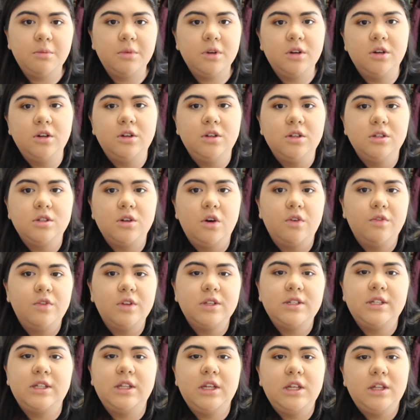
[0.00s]
because
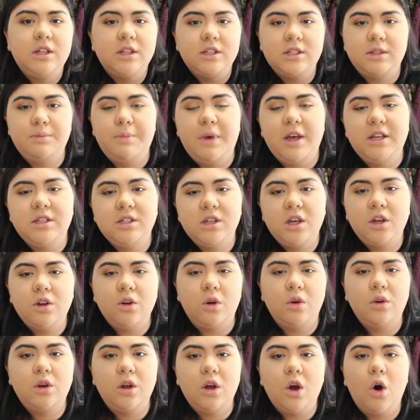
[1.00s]
obviously the space can
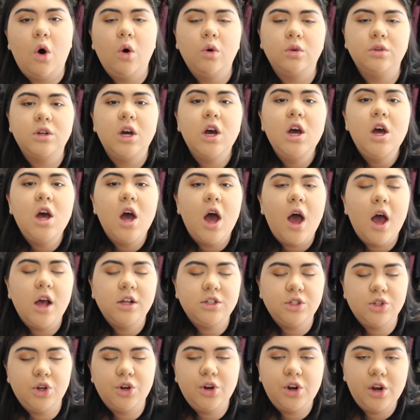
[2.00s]
only hold a
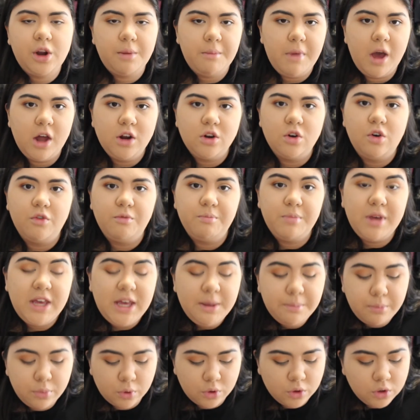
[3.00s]
certain amount of
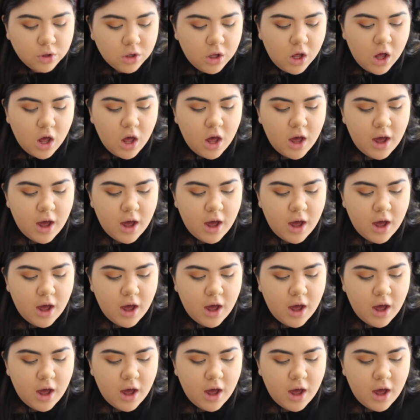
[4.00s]
people.